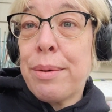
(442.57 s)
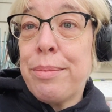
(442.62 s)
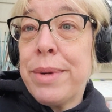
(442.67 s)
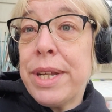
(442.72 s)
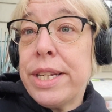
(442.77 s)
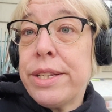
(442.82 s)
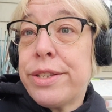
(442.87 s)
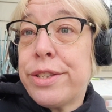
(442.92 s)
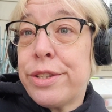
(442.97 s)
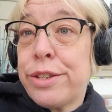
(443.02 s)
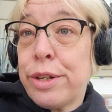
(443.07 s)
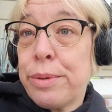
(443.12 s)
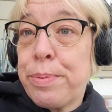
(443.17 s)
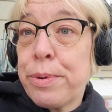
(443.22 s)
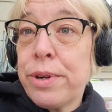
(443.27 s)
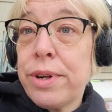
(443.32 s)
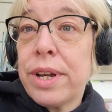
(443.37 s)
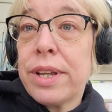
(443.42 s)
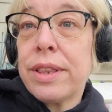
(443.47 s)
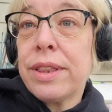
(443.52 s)
Some need
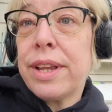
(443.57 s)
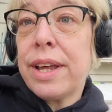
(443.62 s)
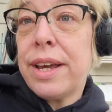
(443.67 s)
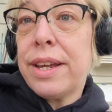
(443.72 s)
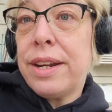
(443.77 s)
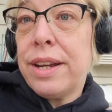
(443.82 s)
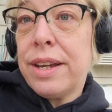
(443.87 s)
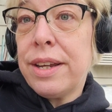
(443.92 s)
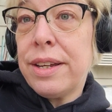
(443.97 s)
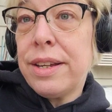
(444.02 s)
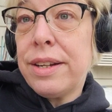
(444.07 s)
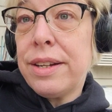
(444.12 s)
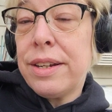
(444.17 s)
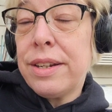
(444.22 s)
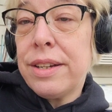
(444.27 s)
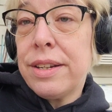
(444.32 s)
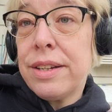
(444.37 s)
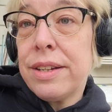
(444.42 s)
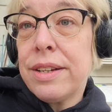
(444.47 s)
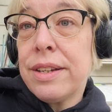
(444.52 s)
super unleaded.
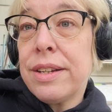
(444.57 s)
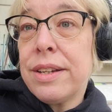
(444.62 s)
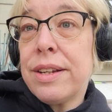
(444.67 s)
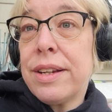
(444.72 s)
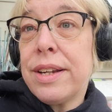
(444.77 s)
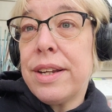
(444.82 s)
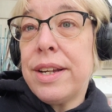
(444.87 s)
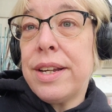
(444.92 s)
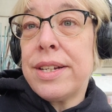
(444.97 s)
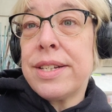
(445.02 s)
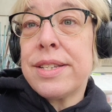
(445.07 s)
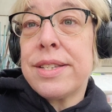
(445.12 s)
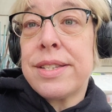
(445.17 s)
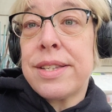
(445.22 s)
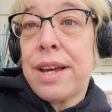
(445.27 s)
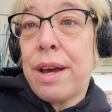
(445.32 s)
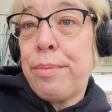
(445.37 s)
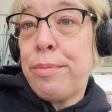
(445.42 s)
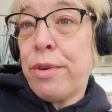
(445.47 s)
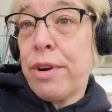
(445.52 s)

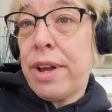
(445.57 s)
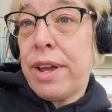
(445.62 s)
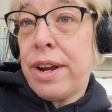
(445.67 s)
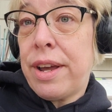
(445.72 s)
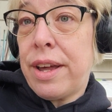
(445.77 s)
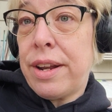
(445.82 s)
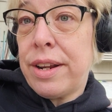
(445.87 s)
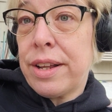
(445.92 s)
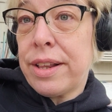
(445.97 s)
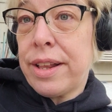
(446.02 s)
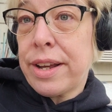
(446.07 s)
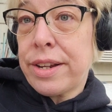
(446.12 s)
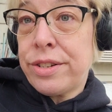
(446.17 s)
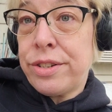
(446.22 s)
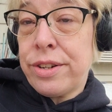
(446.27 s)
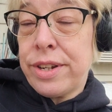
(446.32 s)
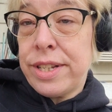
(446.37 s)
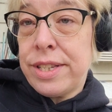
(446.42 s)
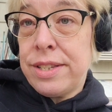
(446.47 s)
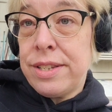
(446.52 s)
And some run on
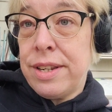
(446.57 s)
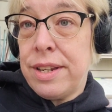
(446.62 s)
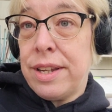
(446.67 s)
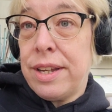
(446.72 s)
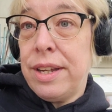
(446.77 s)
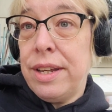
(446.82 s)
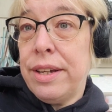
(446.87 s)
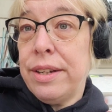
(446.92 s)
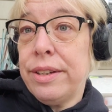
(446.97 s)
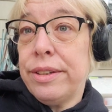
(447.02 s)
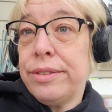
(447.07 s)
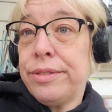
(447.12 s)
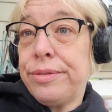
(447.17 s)
electricity.